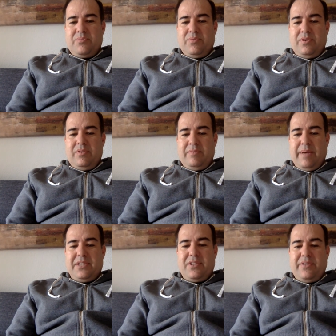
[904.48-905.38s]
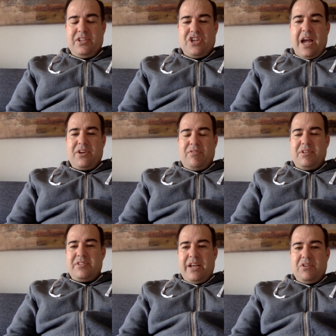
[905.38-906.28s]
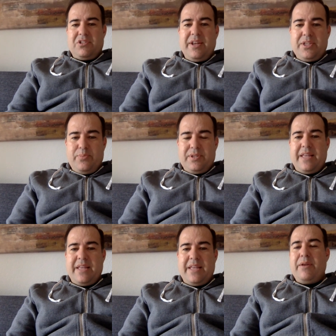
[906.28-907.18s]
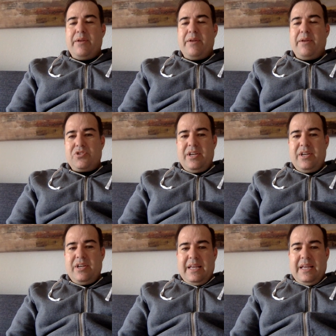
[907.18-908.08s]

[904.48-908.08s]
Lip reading: will, based on the Schachter and Singer studies, would say that an emotion